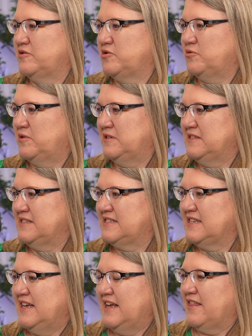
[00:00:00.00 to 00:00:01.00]
tools
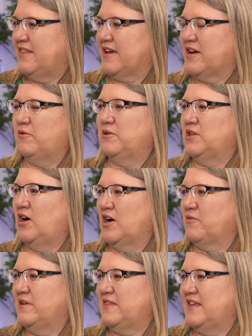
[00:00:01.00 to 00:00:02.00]
that go
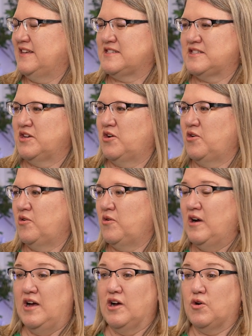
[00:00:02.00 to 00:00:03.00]
along with this. So
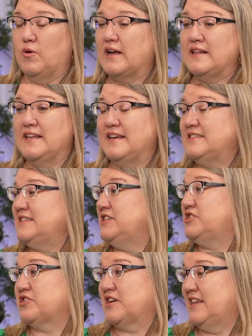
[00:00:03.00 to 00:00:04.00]
quickly, a
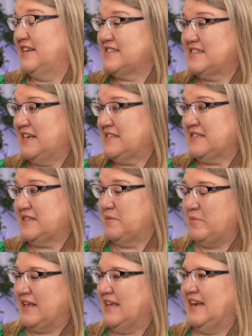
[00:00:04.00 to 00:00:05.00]
teacher can assess at the
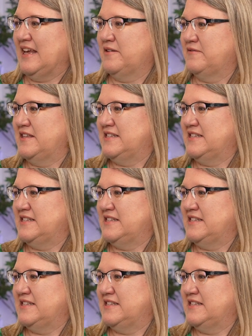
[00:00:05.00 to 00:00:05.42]
beginning of the